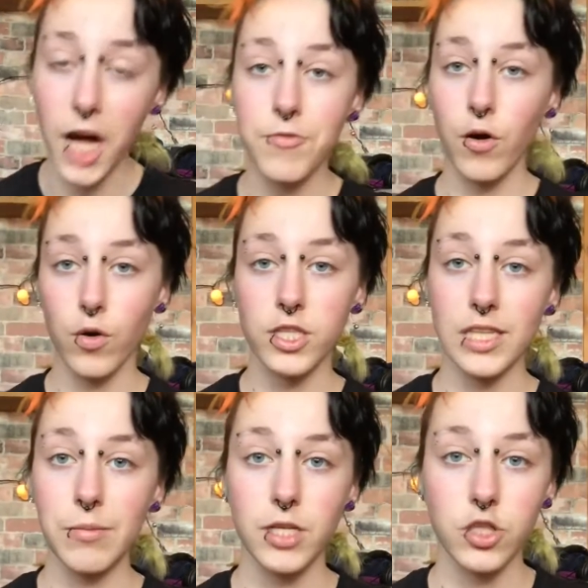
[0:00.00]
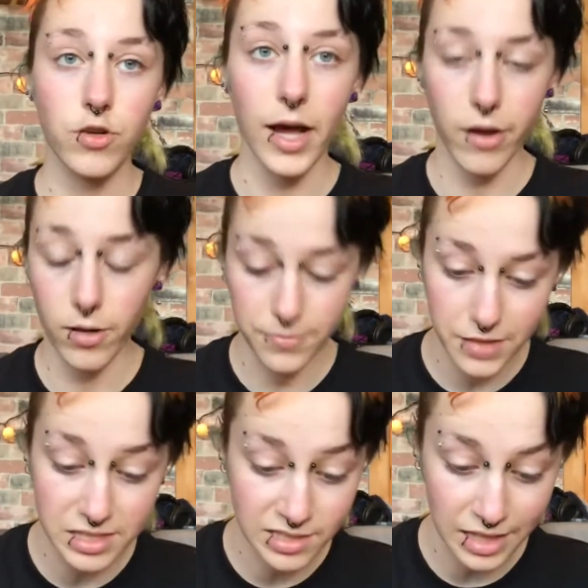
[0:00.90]
Of course, I'm gonna try all of
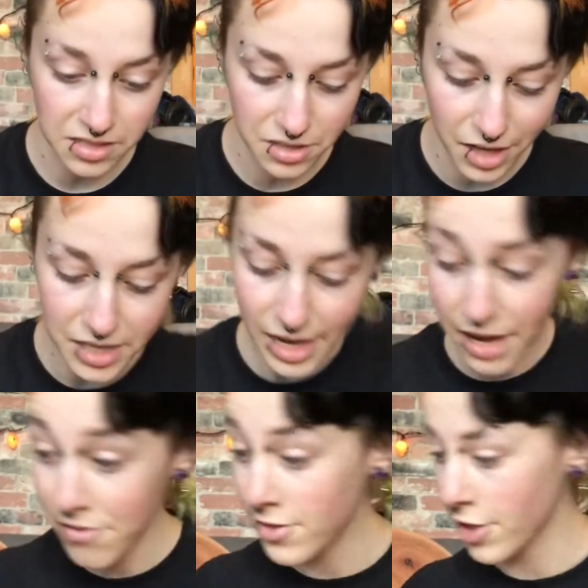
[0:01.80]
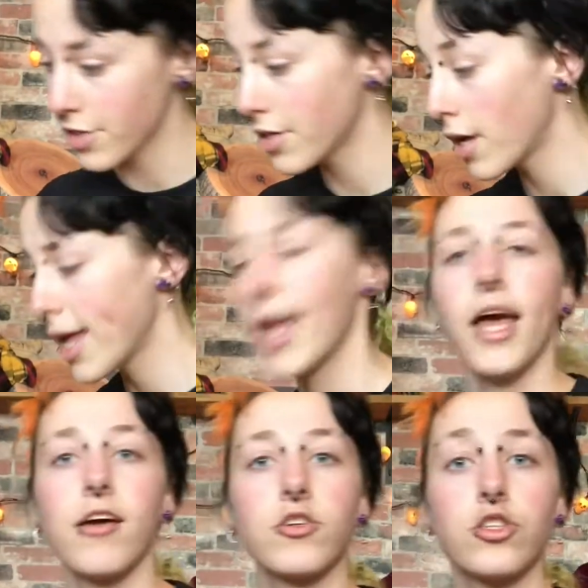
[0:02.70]
these things on after
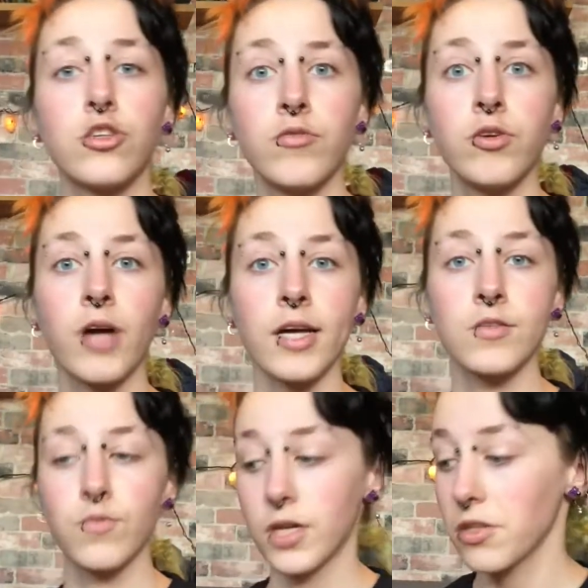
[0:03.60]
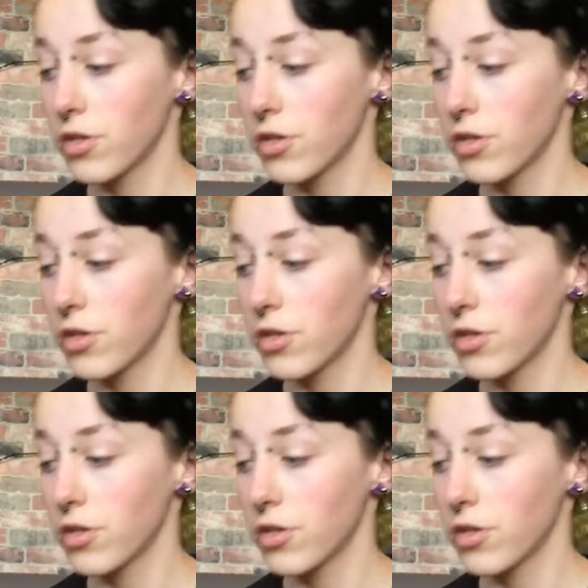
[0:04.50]
and show you guys what it